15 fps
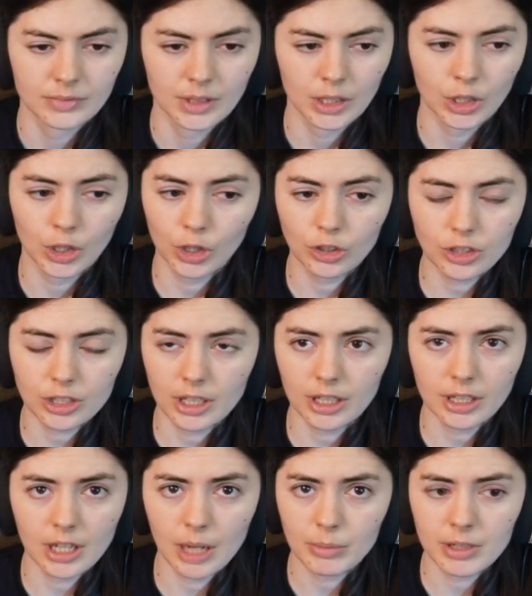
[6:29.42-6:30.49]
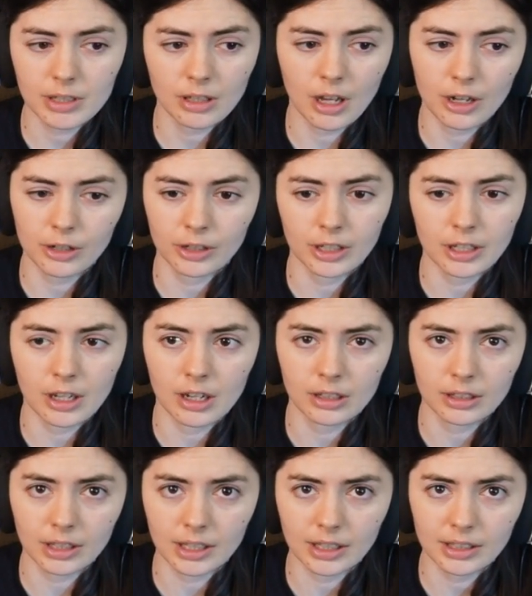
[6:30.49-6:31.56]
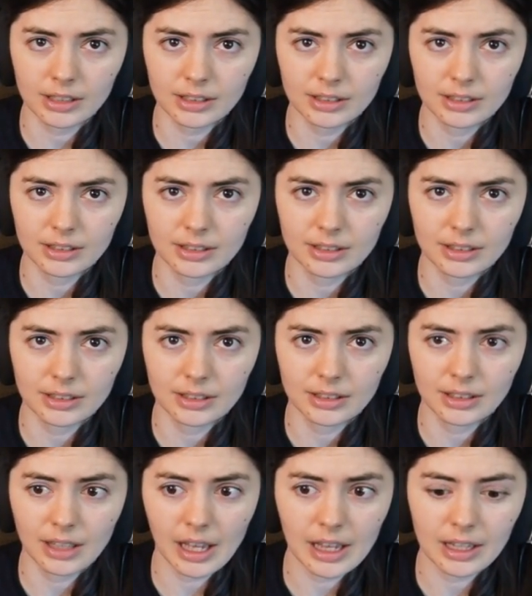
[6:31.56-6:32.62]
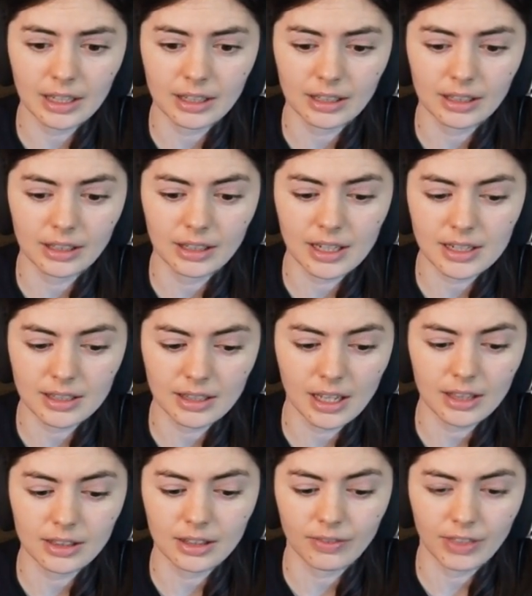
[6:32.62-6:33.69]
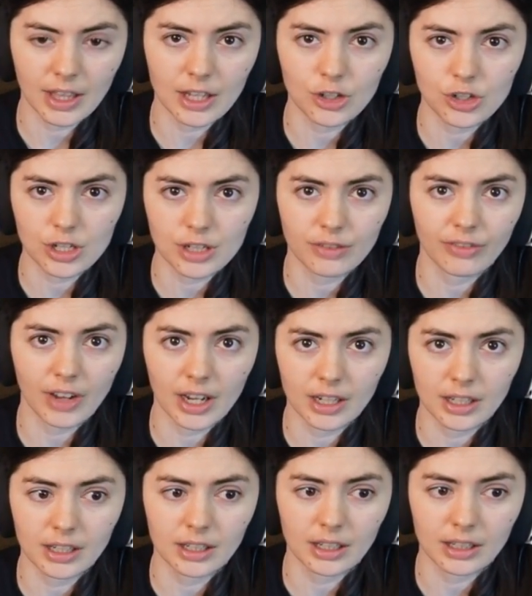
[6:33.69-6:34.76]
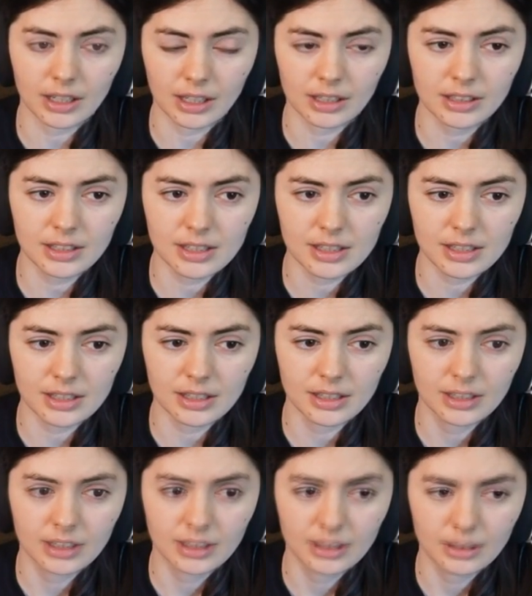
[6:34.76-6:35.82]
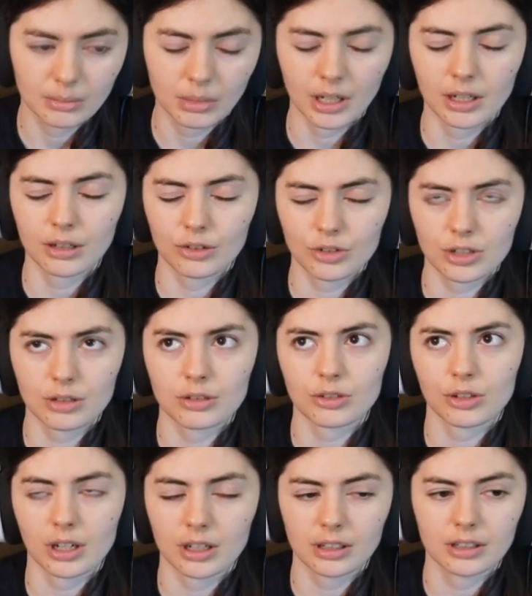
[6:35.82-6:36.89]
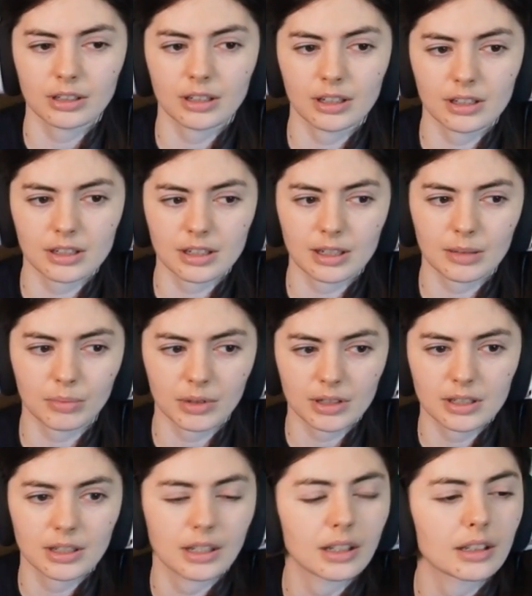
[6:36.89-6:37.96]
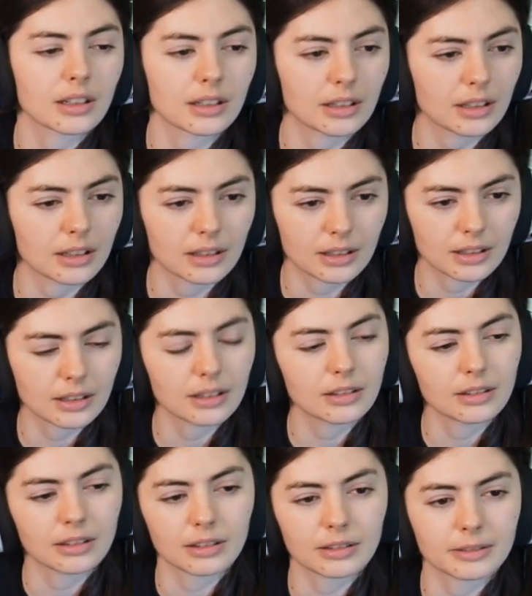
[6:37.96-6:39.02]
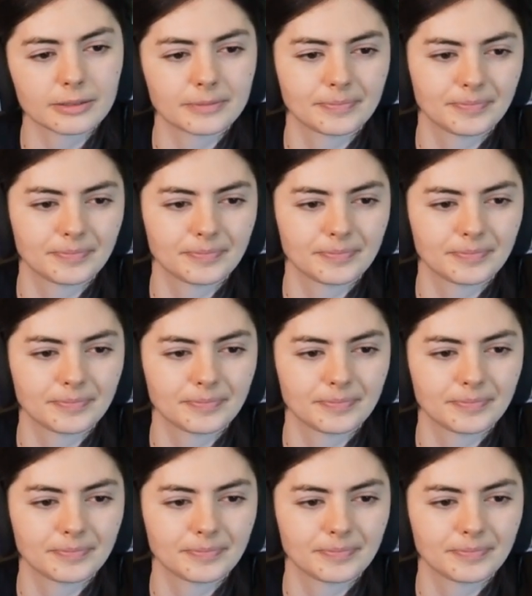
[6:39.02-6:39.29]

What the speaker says: Girl's gonna come slaughter a youngling. Like, isn't that the thing she's fighting against? But I know she's trying to cut deep into Anakin, you know.